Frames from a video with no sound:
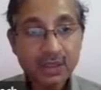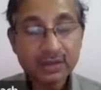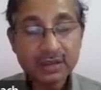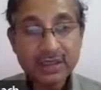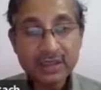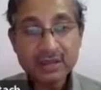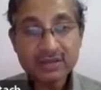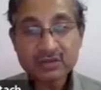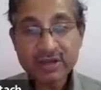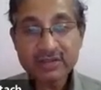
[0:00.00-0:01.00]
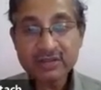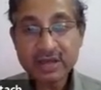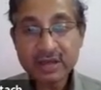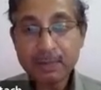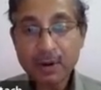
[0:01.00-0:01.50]
The leaders stressed
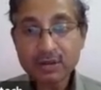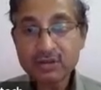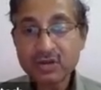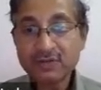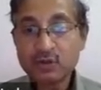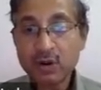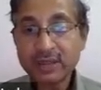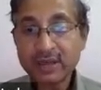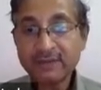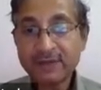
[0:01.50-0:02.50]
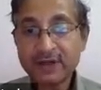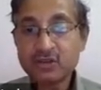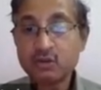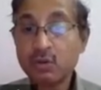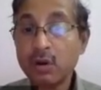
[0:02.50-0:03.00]
the importance of joint
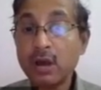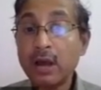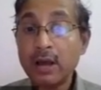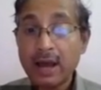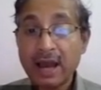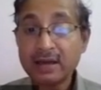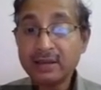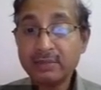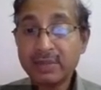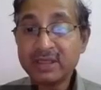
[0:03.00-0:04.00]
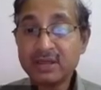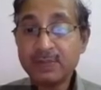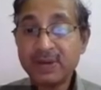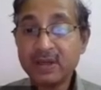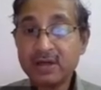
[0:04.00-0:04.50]
efforts to another major
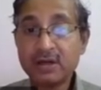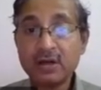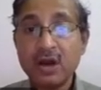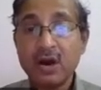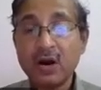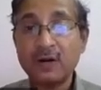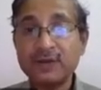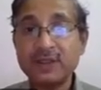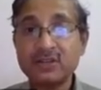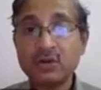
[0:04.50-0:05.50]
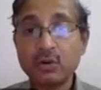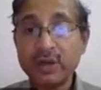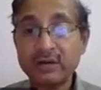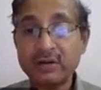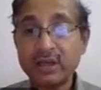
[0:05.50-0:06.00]
pillar of this
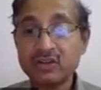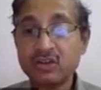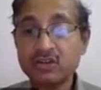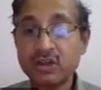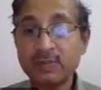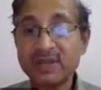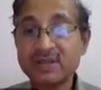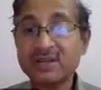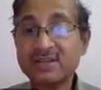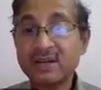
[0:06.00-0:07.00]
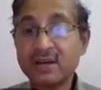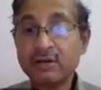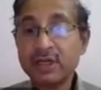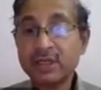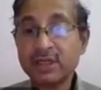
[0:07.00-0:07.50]
growing relationship is the
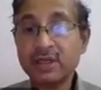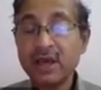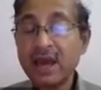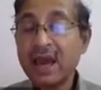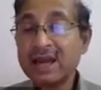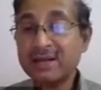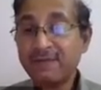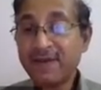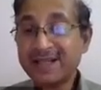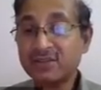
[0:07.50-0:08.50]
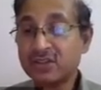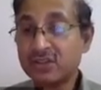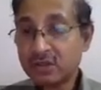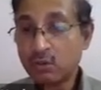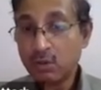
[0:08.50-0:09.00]
security and
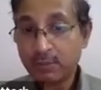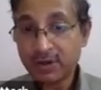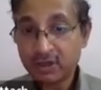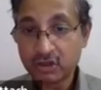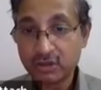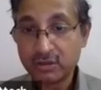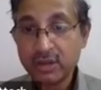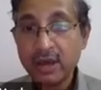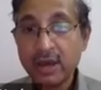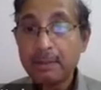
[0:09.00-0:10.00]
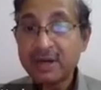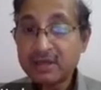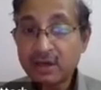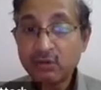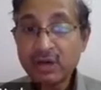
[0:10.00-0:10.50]
defense cooperation,
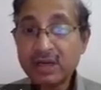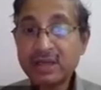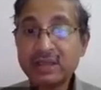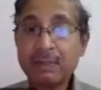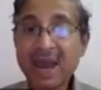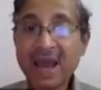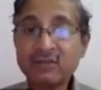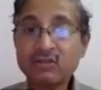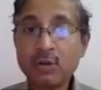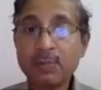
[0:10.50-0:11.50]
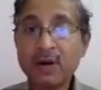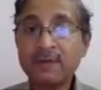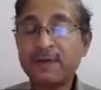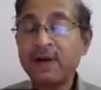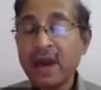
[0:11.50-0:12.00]
particularly in the backdrop
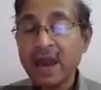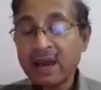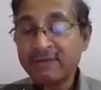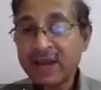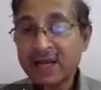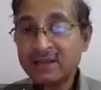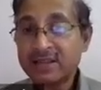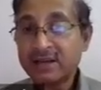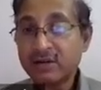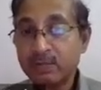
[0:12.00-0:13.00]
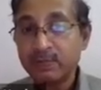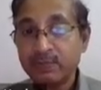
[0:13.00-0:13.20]
of Afghanistan